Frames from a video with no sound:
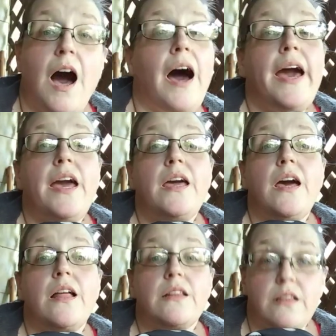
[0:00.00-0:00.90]
I
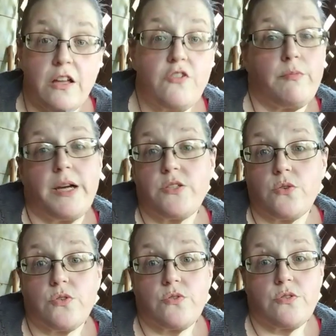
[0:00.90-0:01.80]
love my
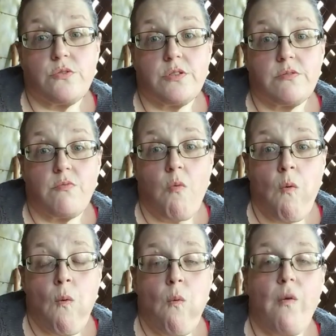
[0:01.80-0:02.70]
Zozo suit.
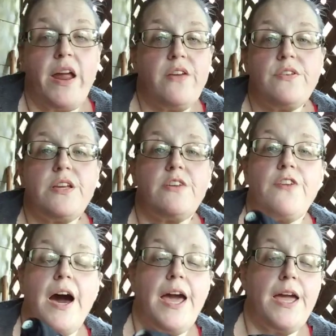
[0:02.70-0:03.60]
Even if
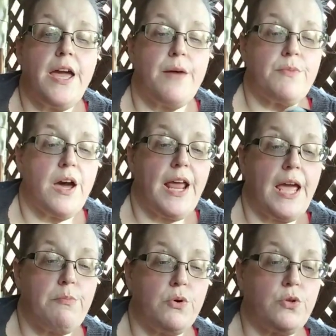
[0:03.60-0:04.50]
I am not
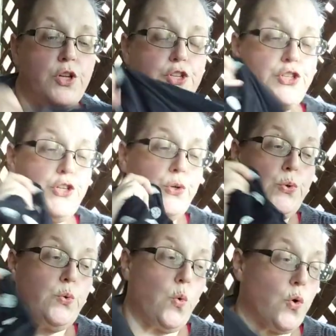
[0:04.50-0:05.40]
able
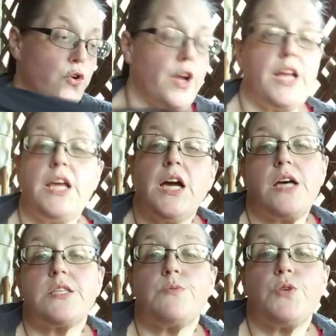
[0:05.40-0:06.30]
to order any
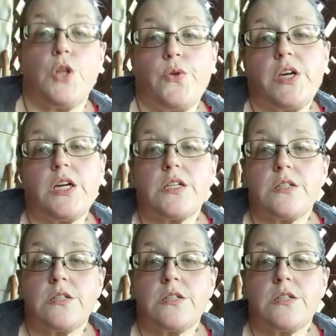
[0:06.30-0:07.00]
custom clothing